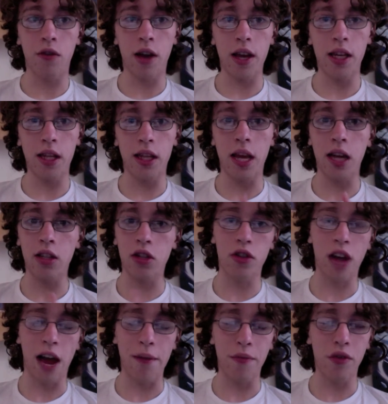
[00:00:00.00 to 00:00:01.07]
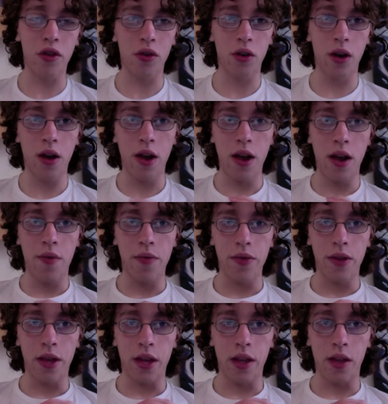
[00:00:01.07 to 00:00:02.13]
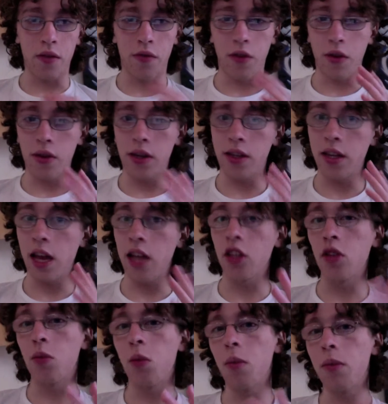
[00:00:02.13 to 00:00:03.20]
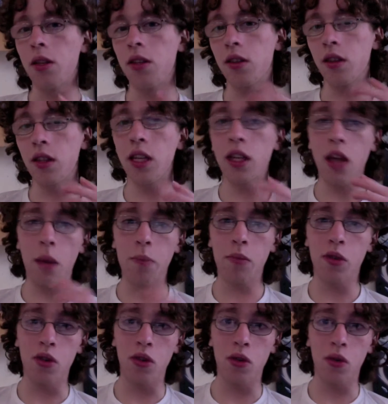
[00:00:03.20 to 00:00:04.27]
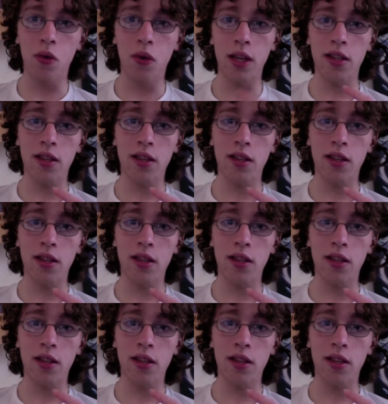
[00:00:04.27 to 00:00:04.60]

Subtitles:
Very tense moments leading up to his second round match.